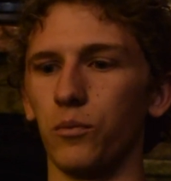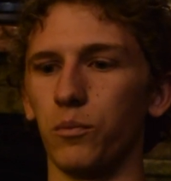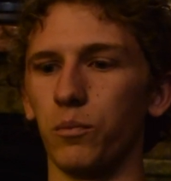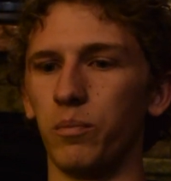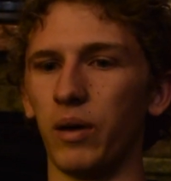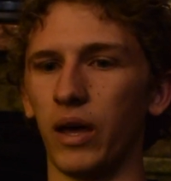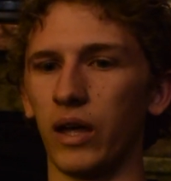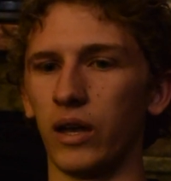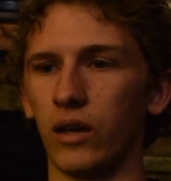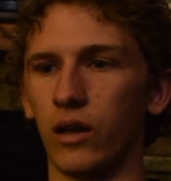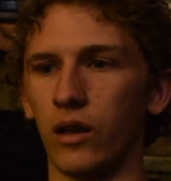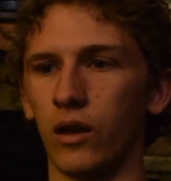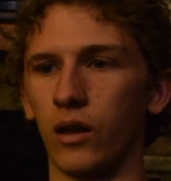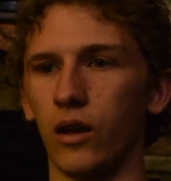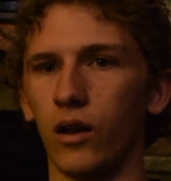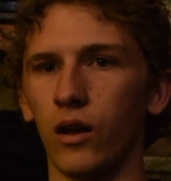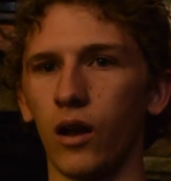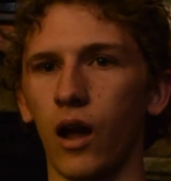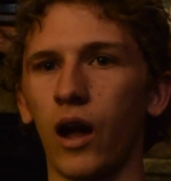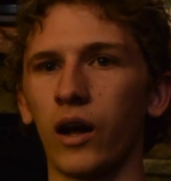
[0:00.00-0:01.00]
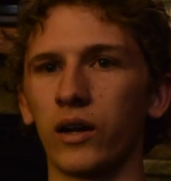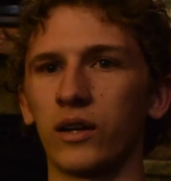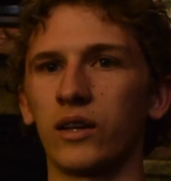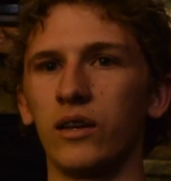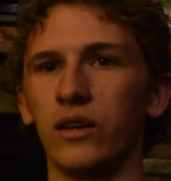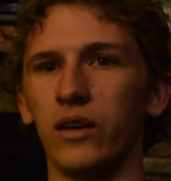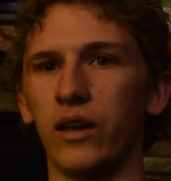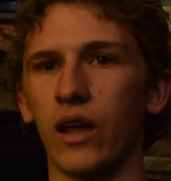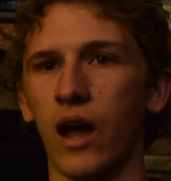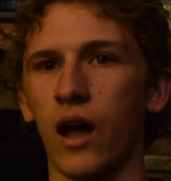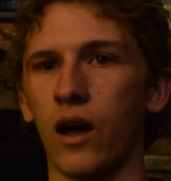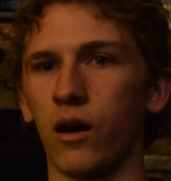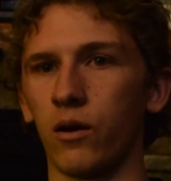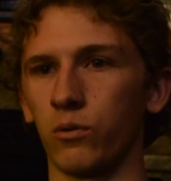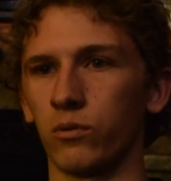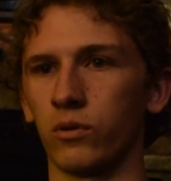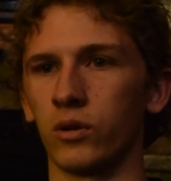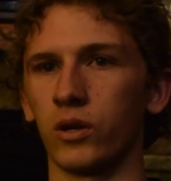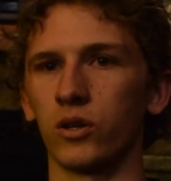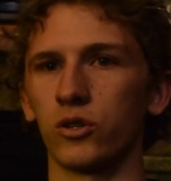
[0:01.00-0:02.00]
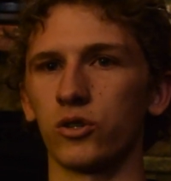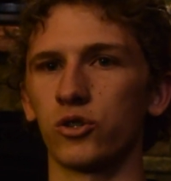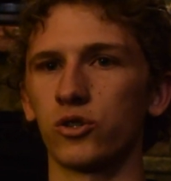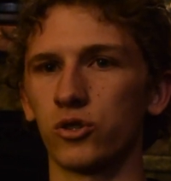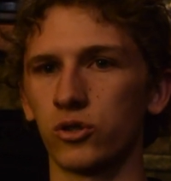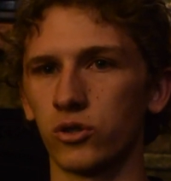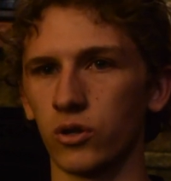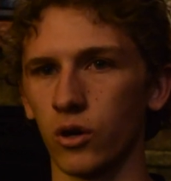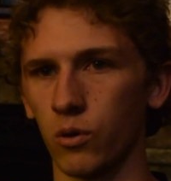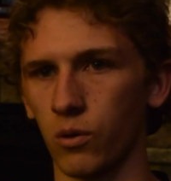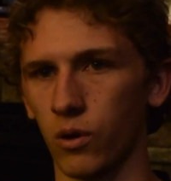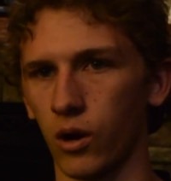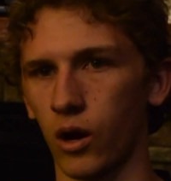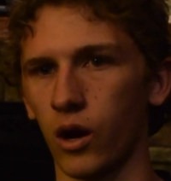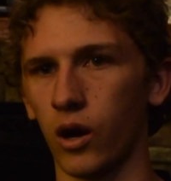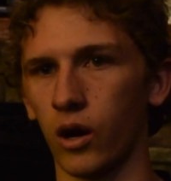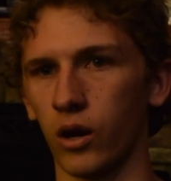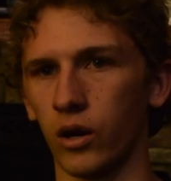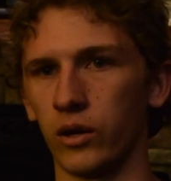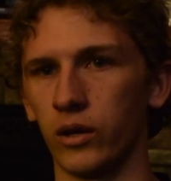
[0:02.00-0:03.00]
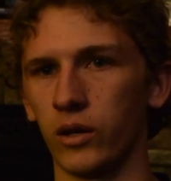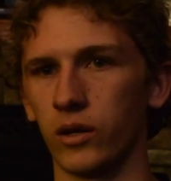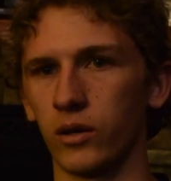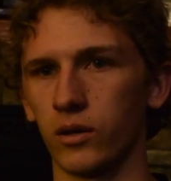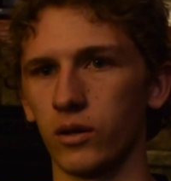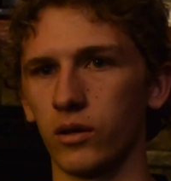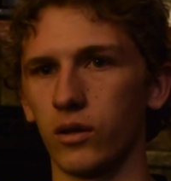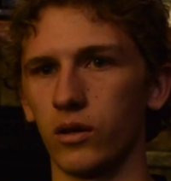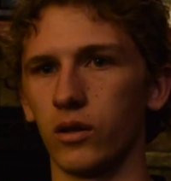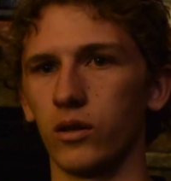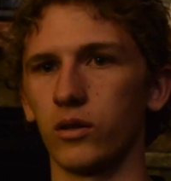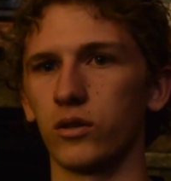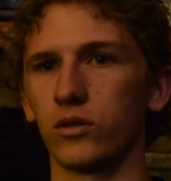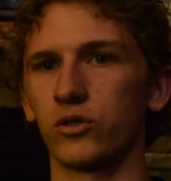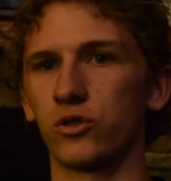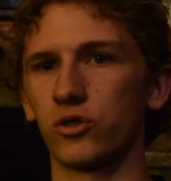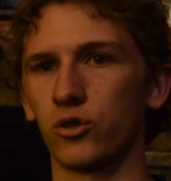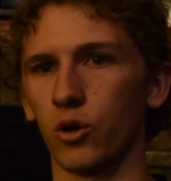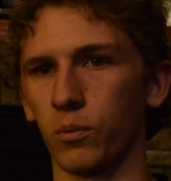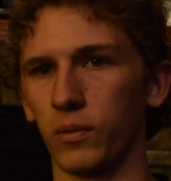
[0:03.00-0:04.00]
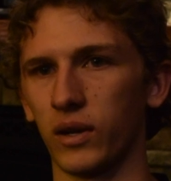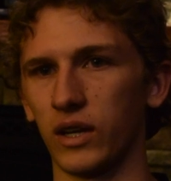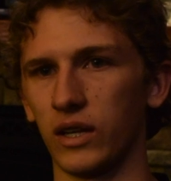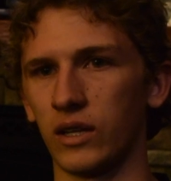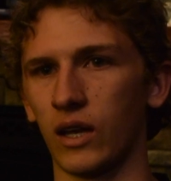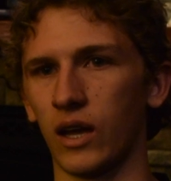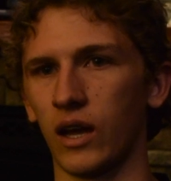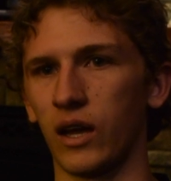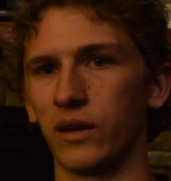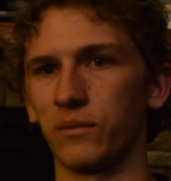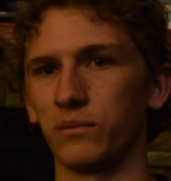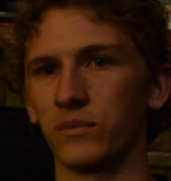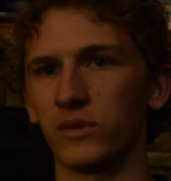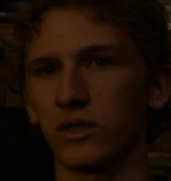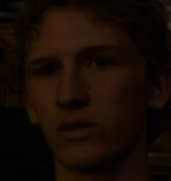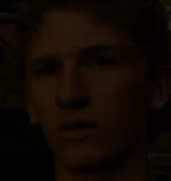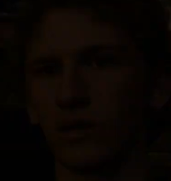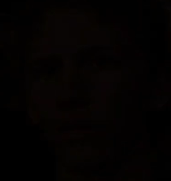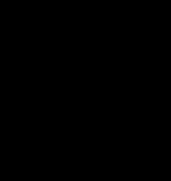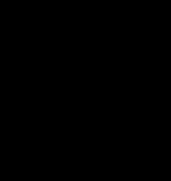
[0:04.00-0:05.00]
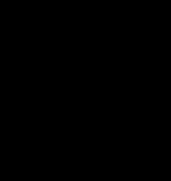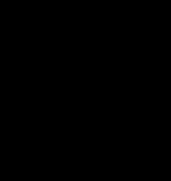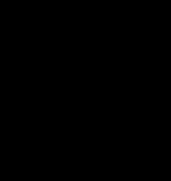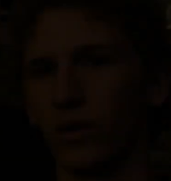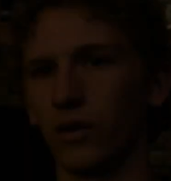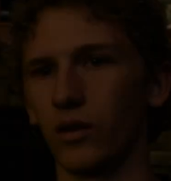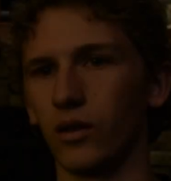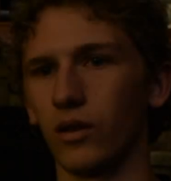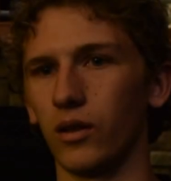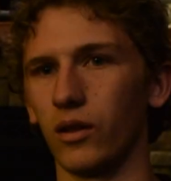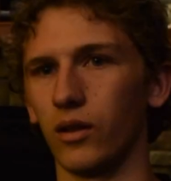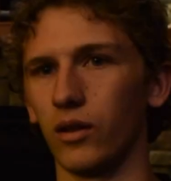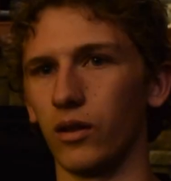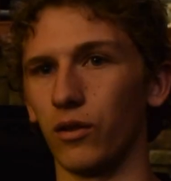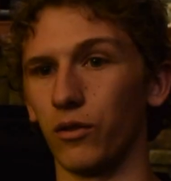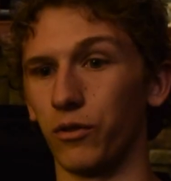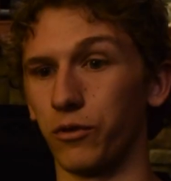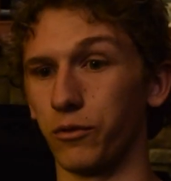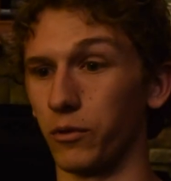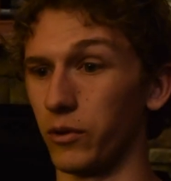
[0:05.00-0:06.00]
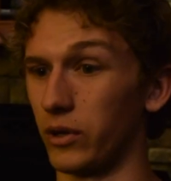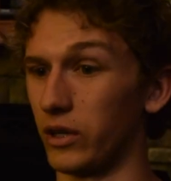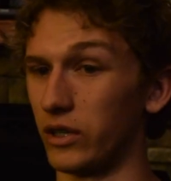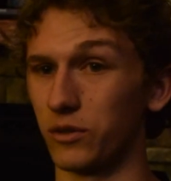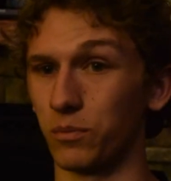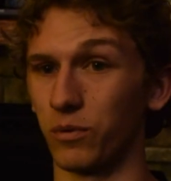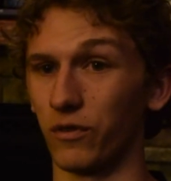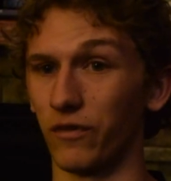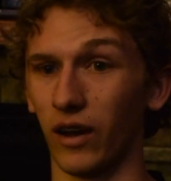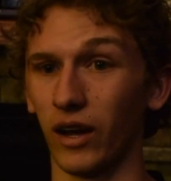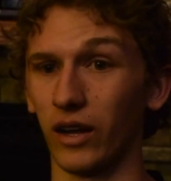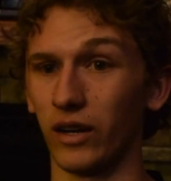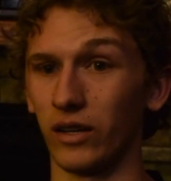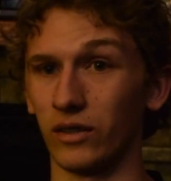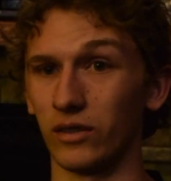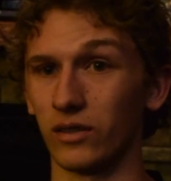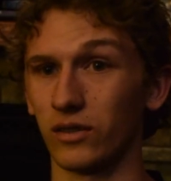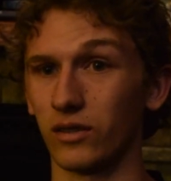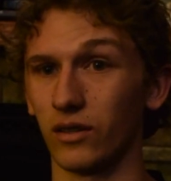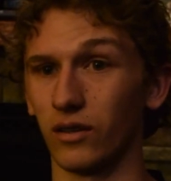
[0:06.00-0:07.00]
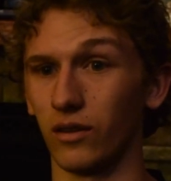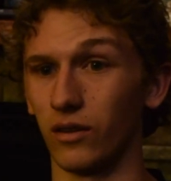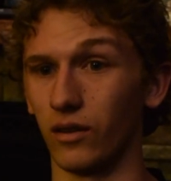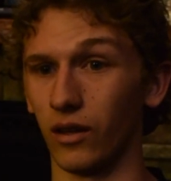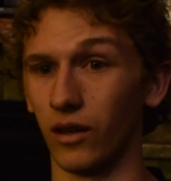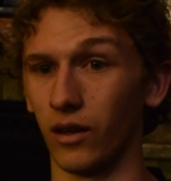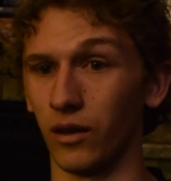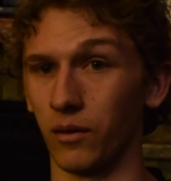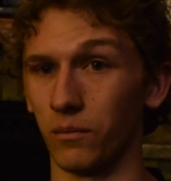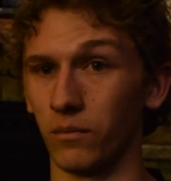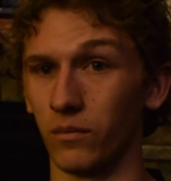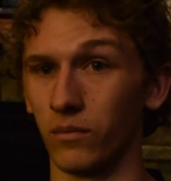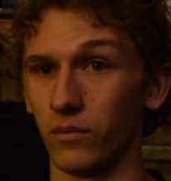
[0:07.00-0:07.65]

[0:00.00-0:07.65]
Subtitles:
been knocked down so hard, so many times. Through his providence, was